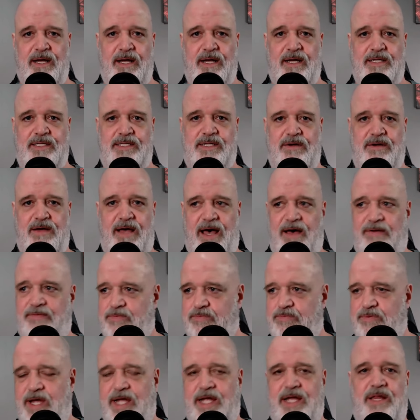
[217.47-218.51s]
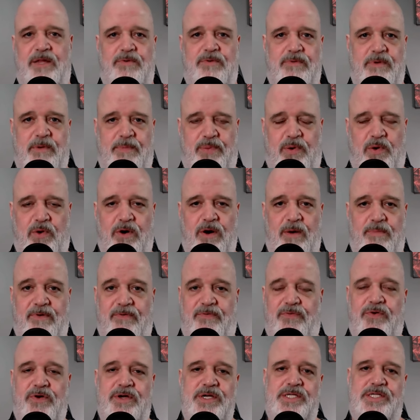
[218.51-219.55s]
to have a regular rapport
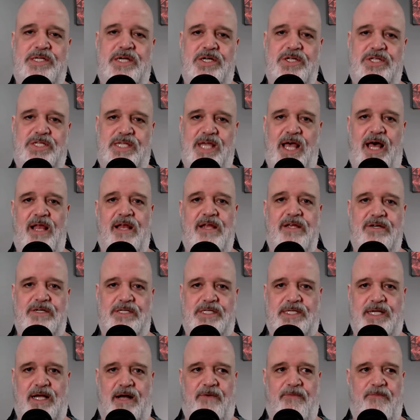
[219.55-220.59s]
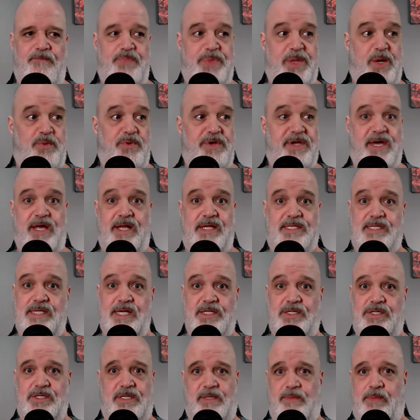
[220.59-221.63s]
before you start telling yourself that we got to
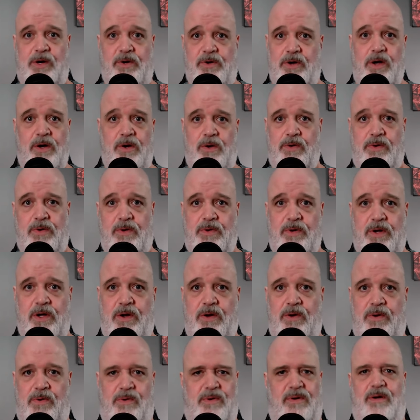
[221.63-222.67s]
censor them. Oh no.